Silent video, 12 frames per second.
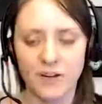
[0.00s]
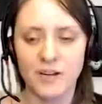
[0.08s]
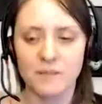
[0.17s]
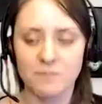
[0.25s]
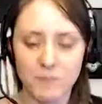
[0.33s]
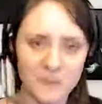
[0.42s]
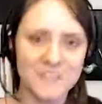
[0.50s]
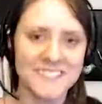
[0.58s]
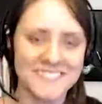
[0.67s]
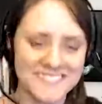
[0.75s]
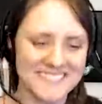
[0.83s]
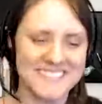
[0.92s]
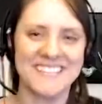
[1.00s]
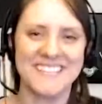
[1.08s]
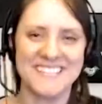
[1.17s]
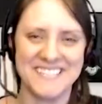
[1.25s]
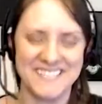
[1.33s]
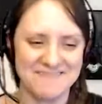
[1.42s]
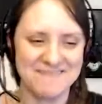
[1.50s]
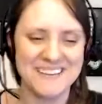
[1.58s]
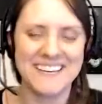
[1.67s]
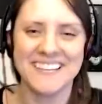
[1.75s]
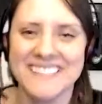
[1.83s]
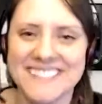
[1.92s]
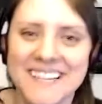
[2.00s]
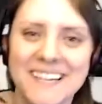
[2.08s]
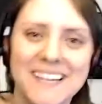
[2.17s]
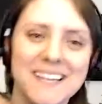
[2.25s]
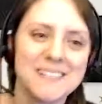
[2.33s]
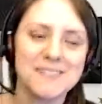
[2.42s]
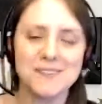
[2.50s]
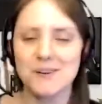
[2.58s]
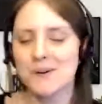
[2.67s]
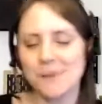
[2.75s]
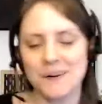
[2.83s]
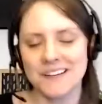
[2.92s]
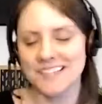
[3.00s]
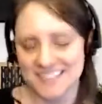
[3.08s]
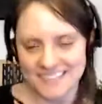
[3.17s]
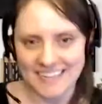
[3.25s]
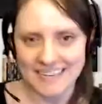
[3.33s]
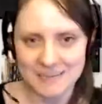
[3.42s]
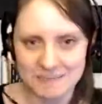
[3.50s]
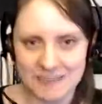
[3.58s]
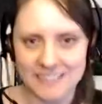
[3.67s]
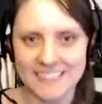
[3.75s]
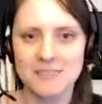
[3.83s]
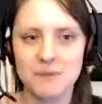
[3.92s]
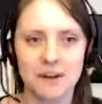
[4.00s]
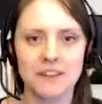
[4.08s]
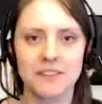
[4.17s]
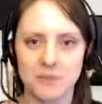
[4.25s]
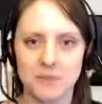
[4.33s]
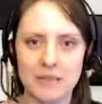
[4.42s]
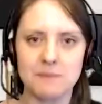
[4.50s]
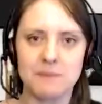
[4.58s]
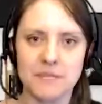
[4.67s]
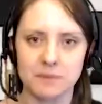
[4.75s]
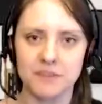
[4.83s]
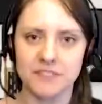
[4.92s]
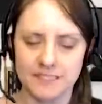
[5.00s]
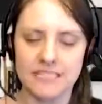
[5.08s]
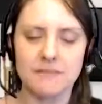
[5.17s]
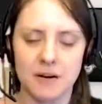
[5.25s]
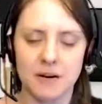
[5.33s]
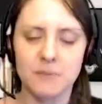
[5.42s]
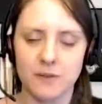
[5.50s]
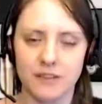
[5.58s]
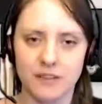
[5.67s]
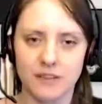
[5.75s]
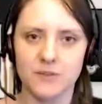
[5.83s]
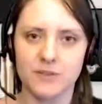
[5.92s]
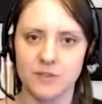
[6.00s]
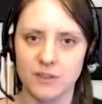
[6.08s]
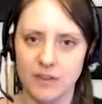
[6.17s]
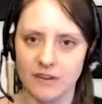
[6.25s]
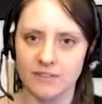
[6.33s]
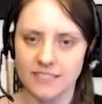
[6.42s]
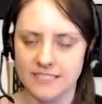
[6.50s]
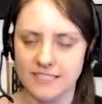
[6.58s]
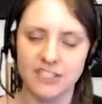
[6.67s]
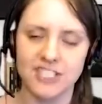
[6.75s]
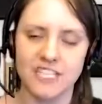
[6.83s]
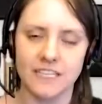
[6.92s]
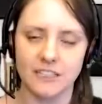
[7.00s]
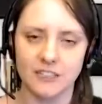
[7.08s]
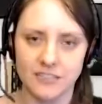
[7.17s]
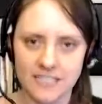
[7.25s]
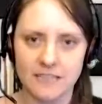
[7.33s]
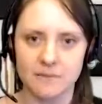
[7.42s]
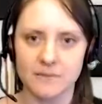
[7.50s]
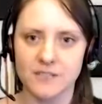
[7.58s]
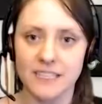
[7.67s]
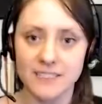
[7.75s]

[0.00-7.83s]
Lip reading: important distinction, because you don't want just anybody. You want the right people to team up with you so you have a synergy in your team. So that's